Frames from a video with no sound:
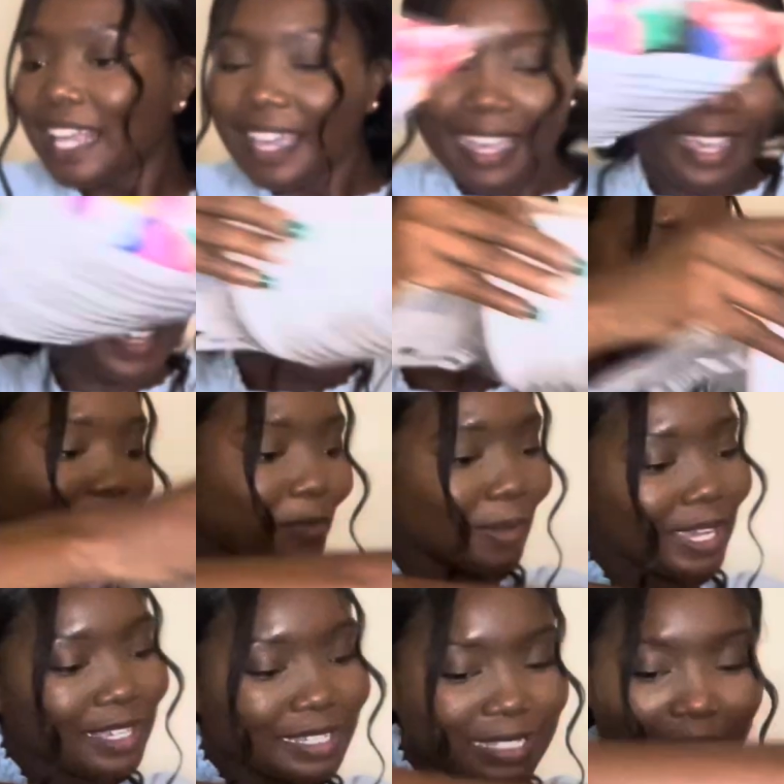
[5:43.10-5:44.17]
I can't
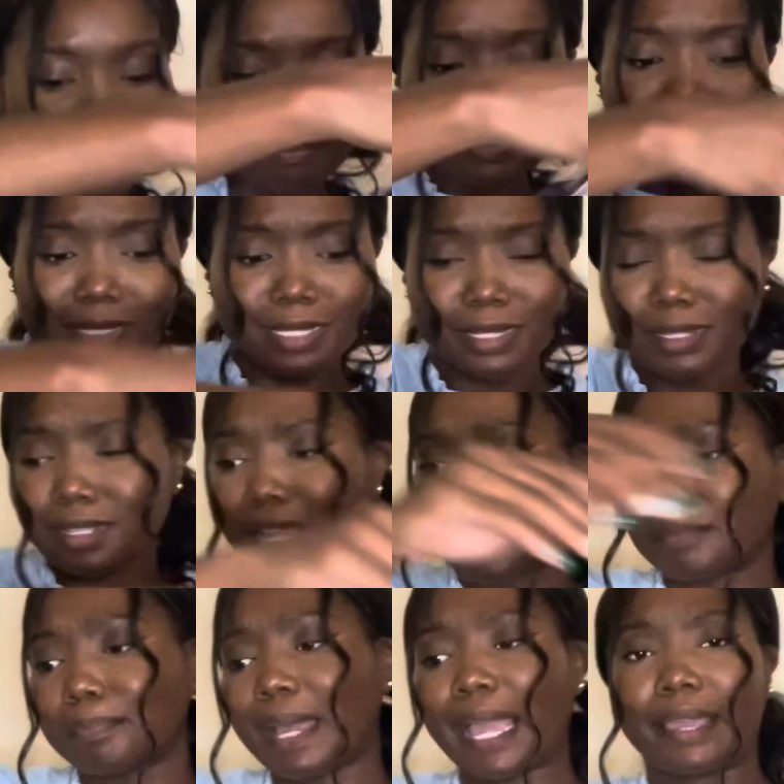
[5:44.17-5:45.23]
wait because I'm still
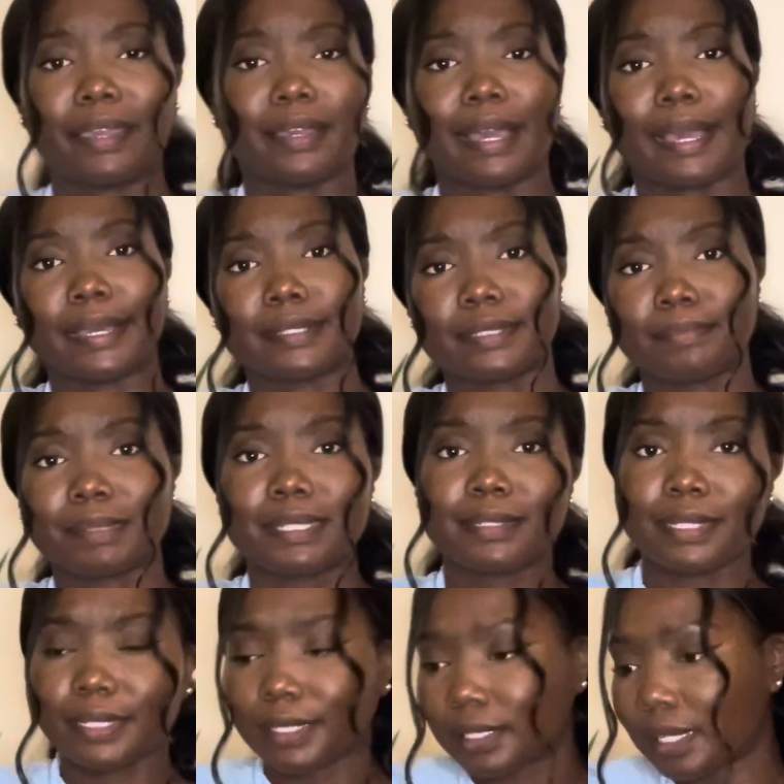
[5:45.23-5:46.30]
unpacking, guys. I'm
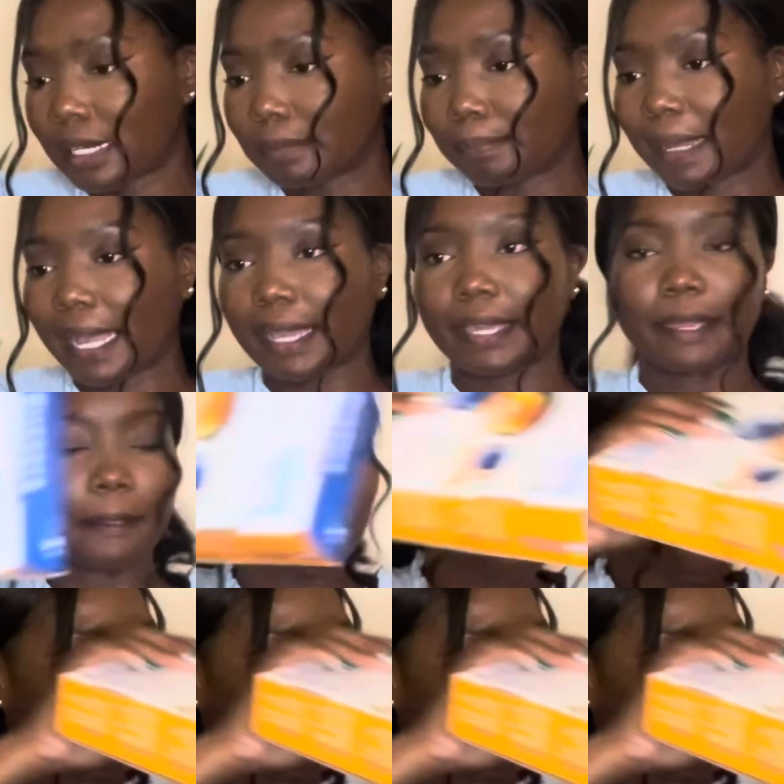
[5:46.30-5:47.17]
still unpacking.